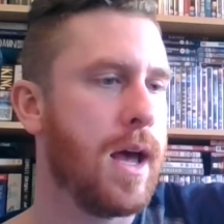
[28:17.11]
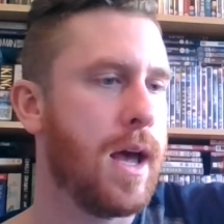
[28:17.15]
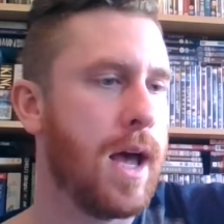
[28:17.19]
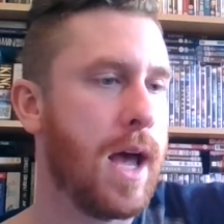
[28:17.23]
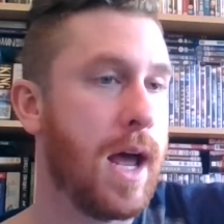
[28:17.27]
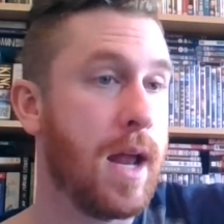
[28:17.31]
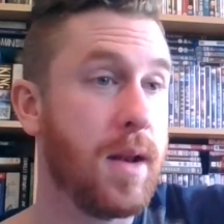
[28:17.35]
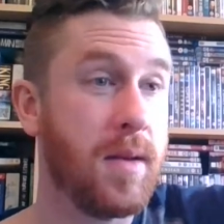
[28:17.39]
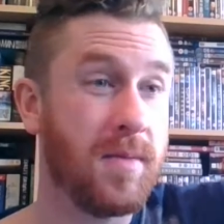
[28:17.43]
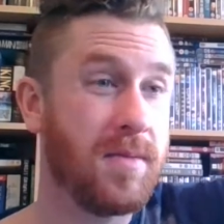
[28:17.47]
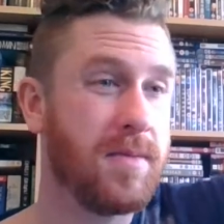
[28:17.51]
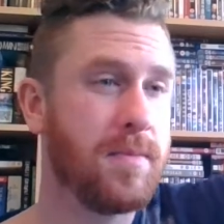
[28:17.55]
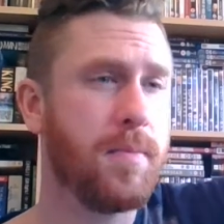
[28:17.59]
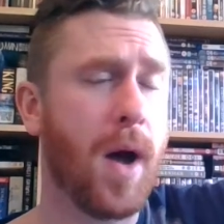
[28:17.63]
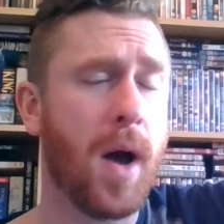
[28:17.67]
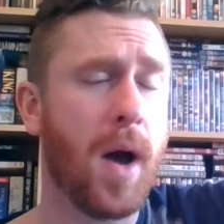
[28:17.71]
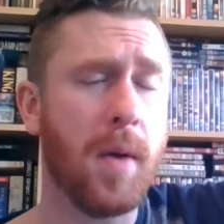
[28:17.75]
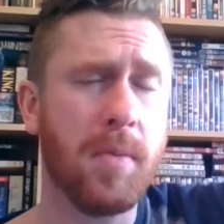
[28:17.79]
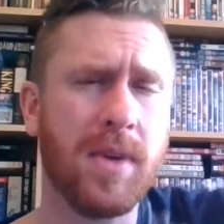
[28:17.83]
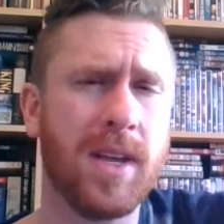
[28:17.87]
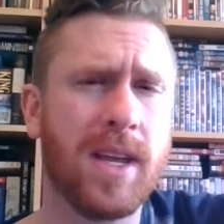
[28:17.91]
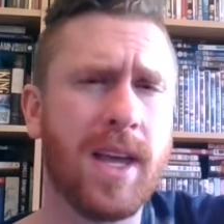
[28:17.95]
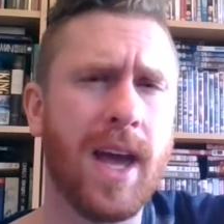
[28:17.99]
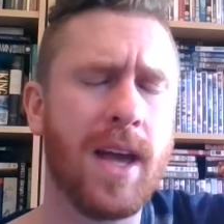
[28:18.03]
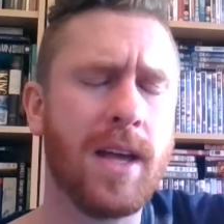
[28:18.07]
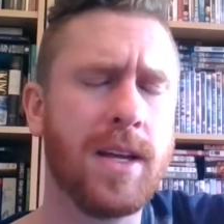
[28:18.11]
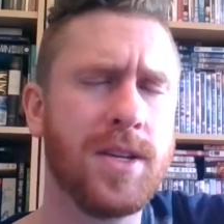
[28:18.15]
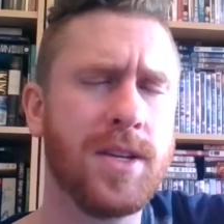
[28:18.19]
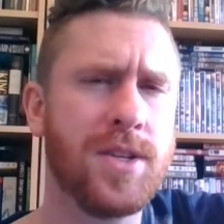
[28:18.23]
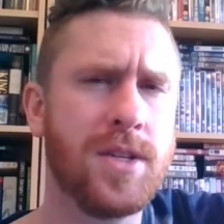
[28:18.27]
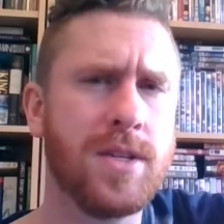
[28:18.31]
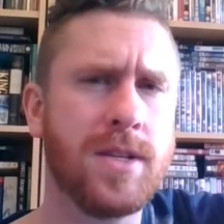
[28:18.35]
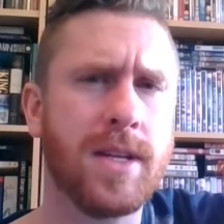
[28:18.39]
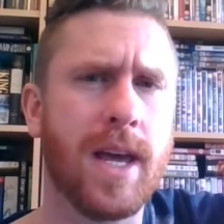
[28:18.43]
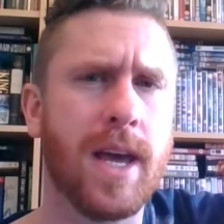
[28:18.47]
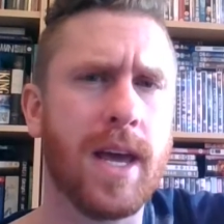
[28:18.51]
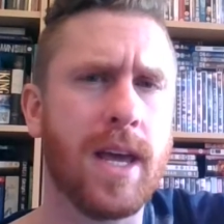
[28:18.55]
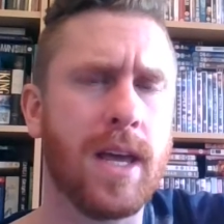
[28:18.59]
and
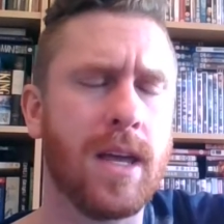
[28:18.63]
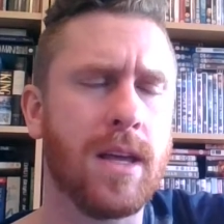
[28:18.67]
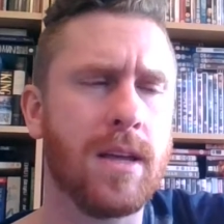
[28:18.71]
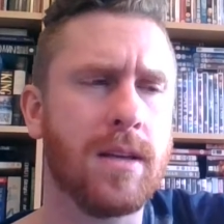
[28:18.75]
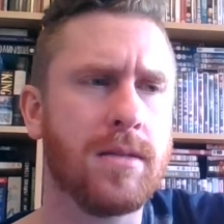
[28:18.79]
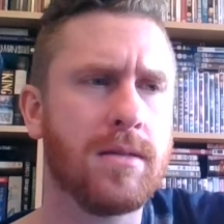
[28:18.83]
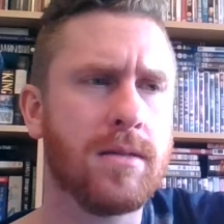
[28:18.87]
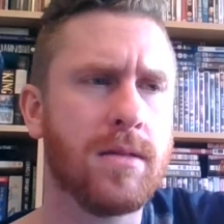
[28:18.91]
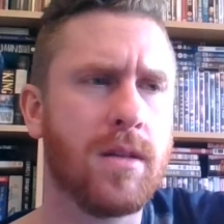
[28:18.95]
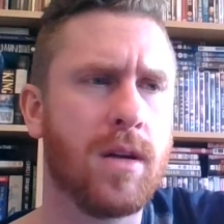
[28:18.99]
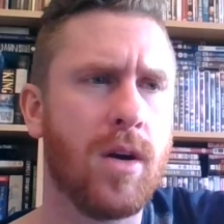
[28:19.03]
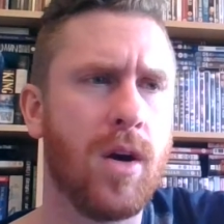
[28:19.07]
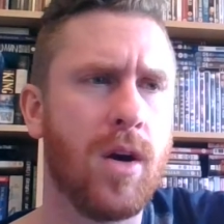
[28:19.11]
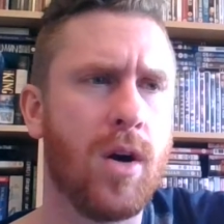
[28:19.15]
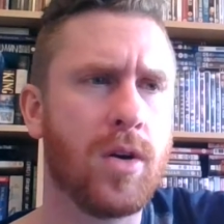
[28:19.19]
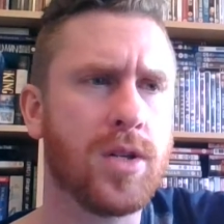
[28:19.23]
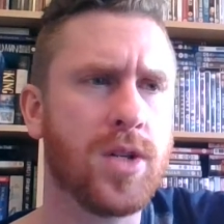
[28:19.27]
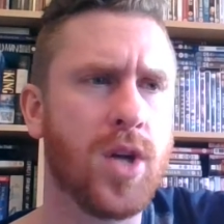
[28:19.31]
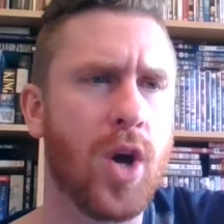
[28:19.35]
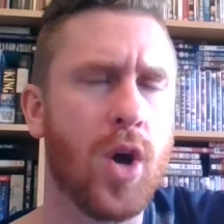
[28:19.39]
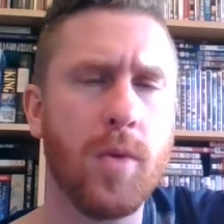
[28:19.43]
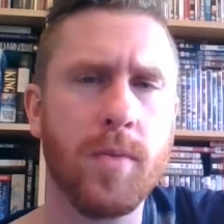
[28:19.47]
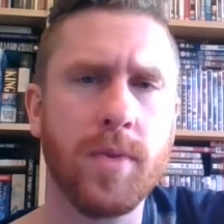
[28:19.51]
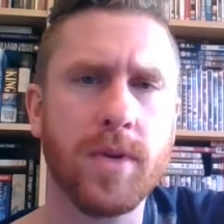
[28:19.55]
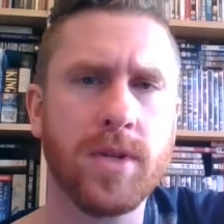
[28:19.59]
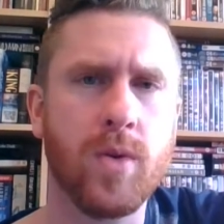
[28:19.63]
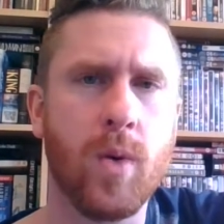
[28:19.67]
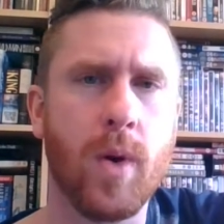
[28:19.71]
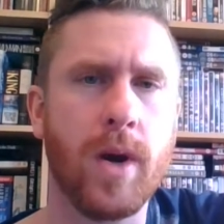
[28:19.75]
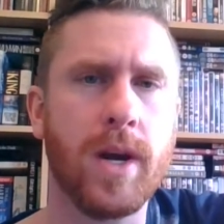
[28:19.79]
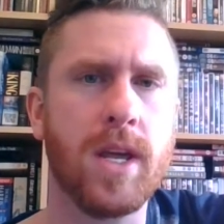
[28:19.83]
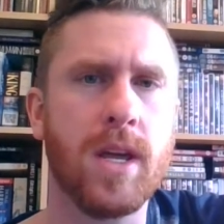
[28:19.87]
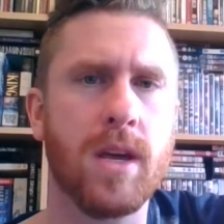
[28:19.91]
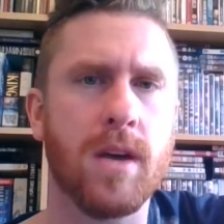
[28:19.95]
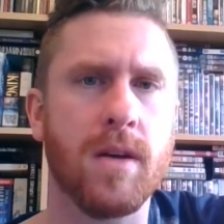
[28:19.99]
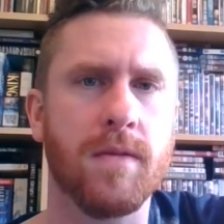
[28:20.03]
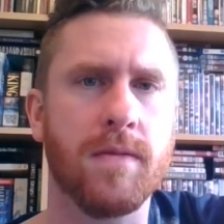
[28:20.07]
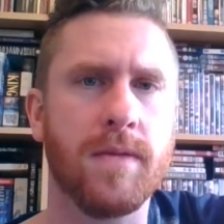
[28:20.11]
publication date October
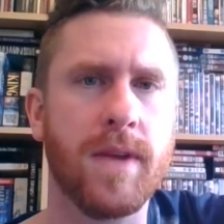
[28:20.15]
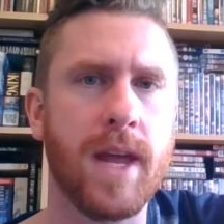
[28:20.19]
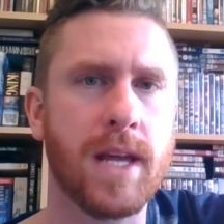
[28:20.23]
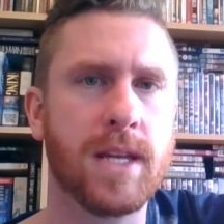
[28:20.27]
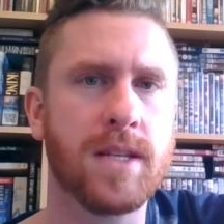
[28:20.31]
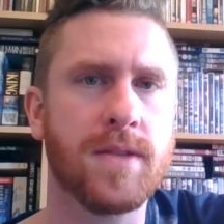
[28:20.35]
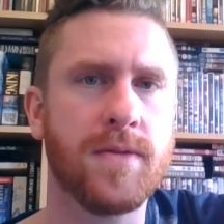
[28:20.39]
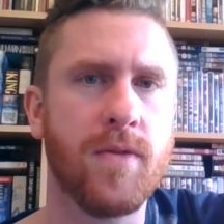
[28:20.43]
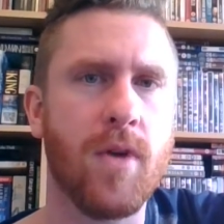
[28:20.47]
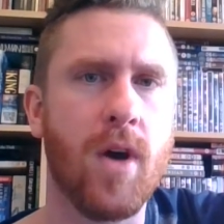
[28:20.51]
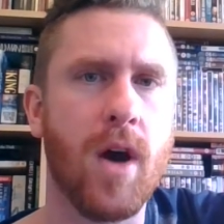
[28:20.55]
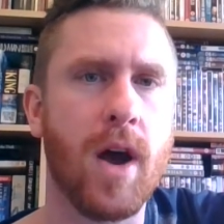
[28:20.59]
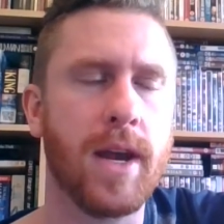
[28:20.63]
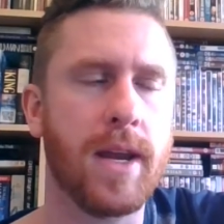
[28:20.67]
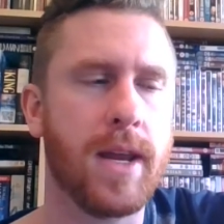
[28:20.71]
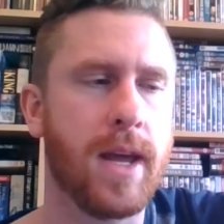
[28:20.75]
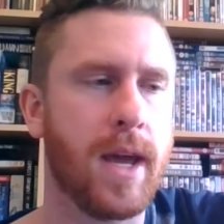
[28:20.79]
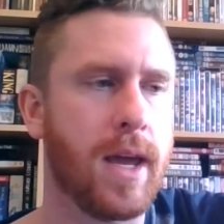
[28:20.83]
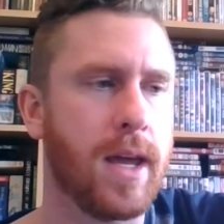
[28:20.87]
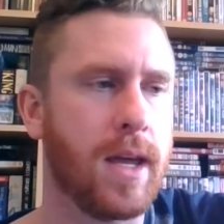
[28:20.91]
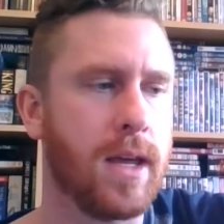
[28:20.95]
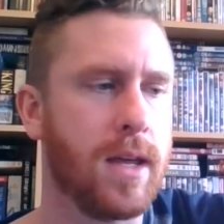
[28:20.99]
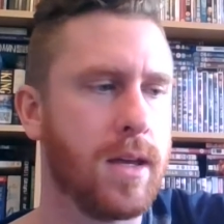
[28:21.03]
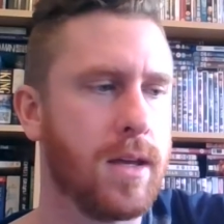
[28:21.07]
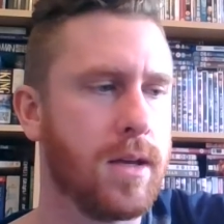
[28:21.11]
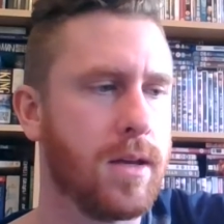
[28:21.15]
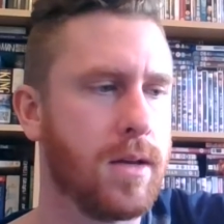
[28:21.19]
20th, next Friday,